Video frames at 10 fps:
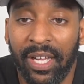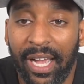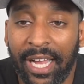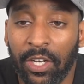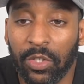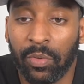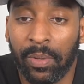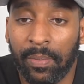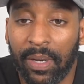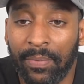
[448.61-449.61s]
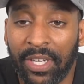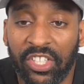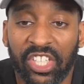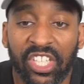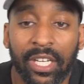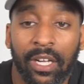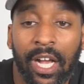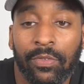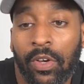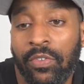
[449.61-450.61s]
And loads more people up there. GG,
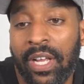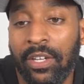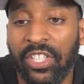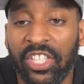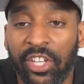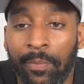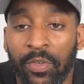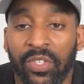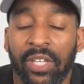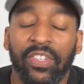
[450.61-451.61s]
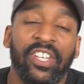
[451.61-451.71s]
guys over there at GGMU TV,